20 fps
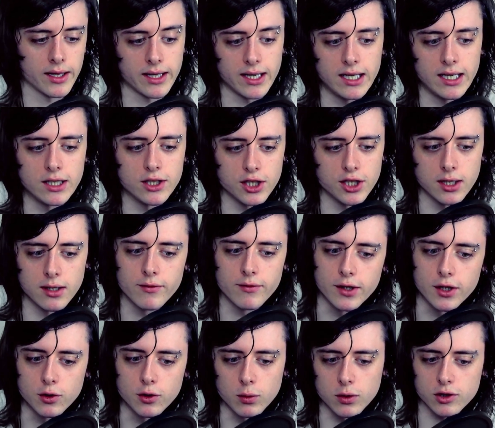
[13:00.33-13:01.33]
each
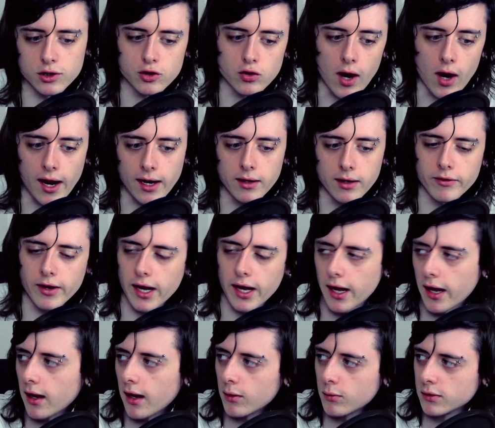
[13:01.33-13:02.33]
individual strand of a
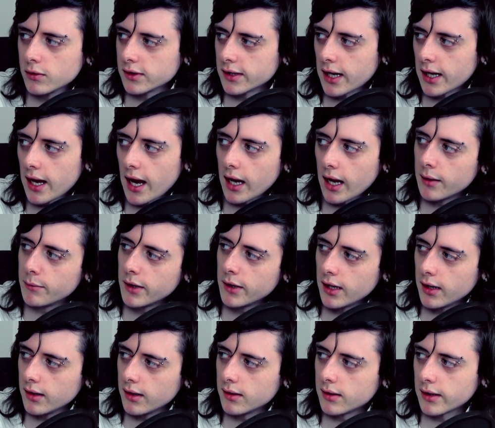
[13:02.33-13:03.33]
hair was
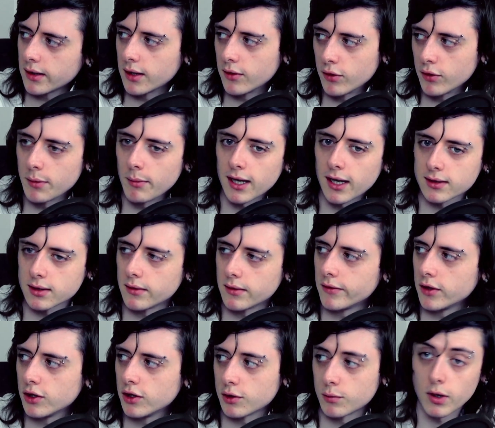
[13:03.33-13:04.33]
animated in the remastered
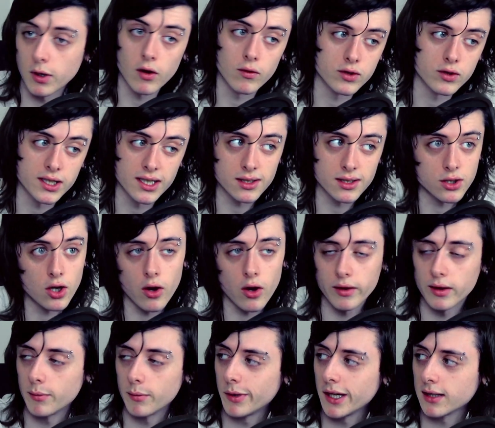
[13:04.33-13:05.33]
version. Well, obviously it's not
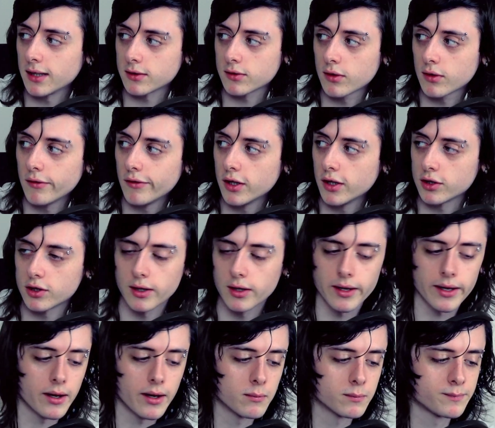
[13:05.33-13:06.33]
in the PS3 version of
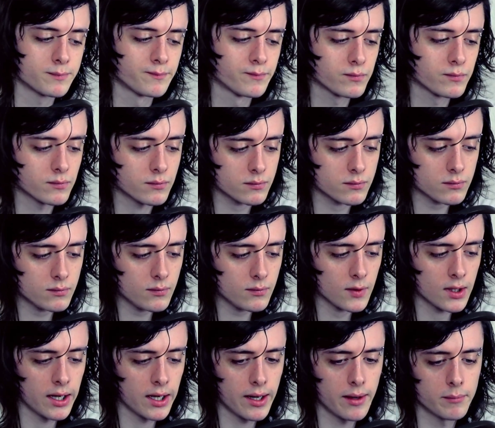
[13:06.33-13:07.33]
the
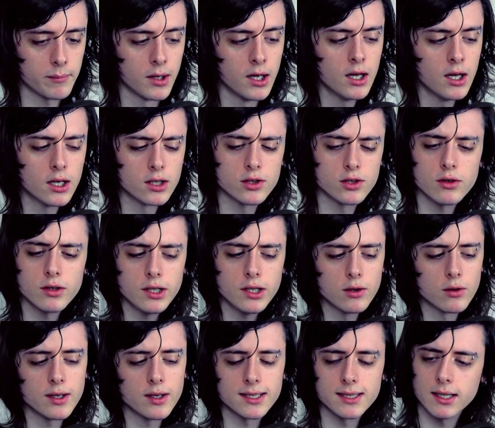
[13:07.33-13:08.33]
game. So
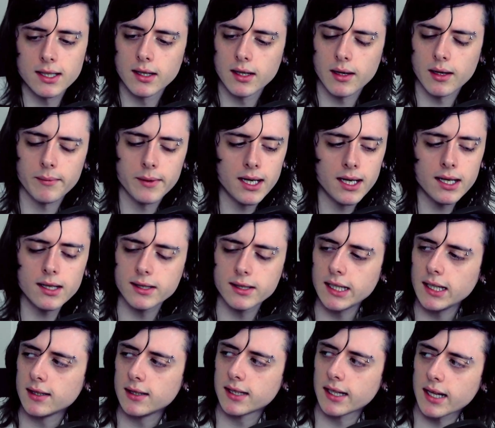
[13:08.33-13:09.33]
it's little
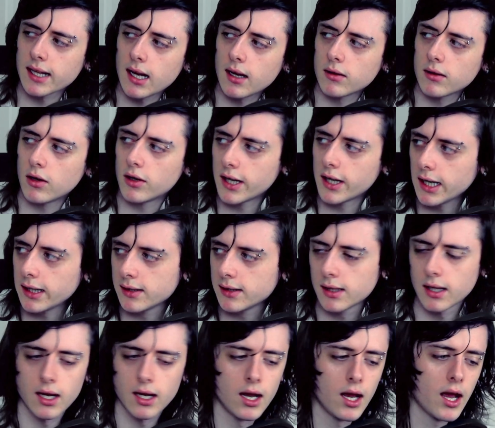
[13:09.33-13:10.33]
details like that are nice.
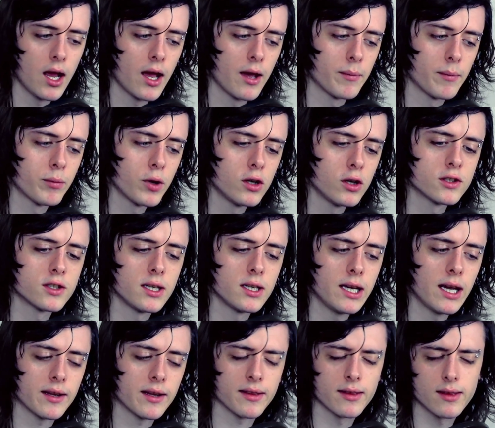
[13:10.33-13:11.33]

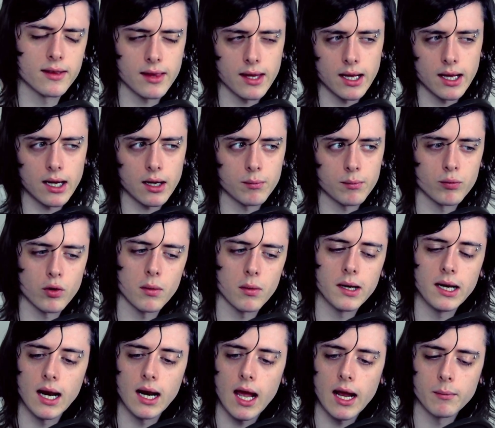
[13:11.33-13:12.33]
Personally, I think I'd
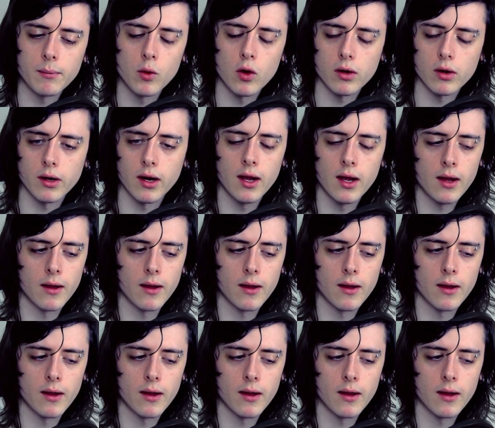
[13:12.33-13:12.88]
probably lie more on